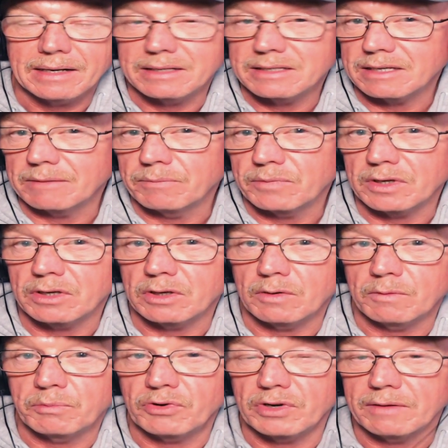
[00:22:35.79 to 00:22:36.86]
at something
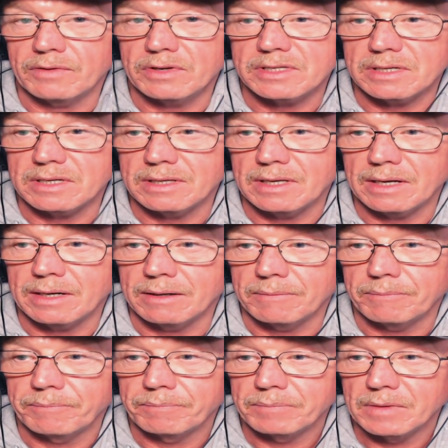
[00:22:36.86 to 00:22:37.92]
you've previously done,